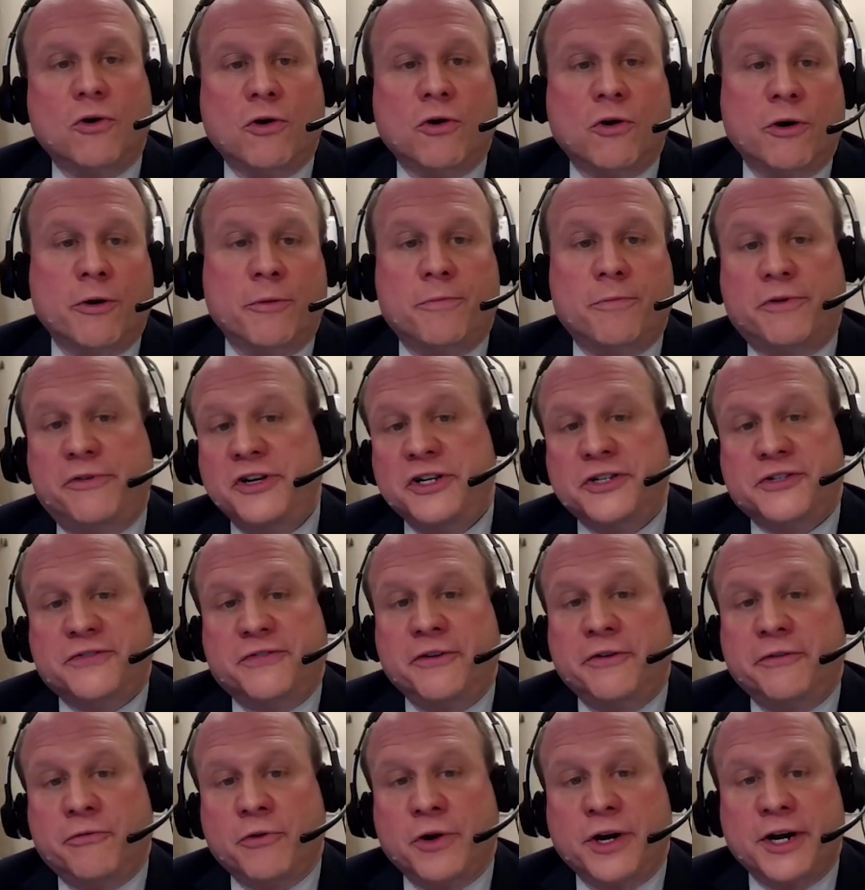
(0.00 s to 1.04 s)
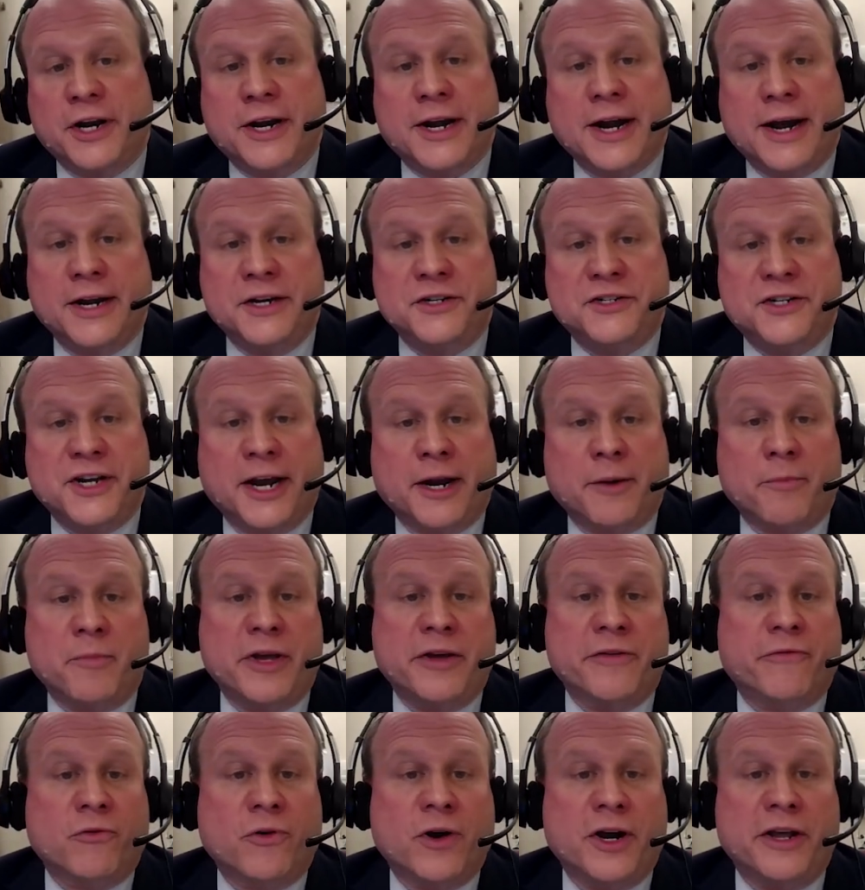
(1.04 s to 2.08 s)
or please feel free to contact
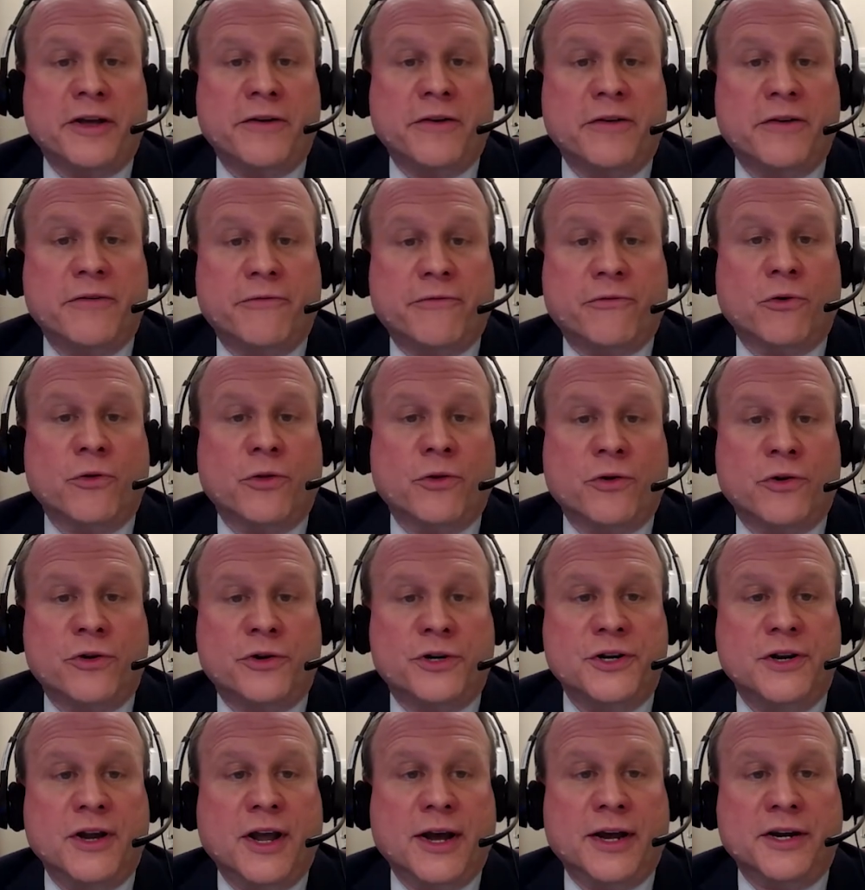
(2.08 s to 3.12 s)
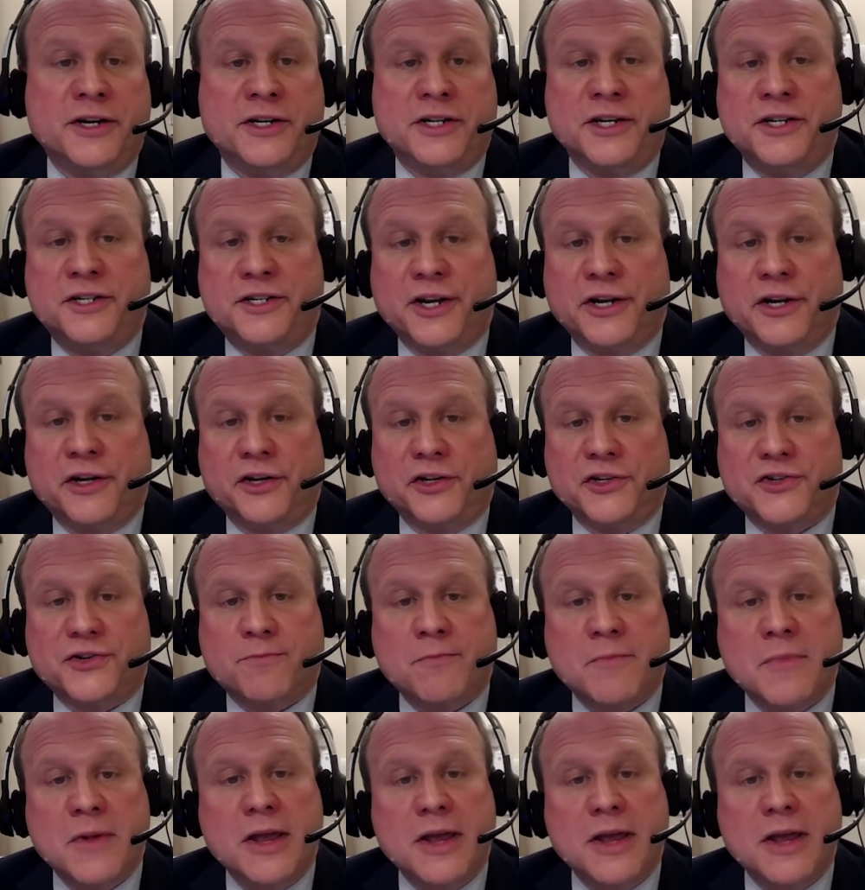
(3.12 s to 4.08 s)
me for any further details.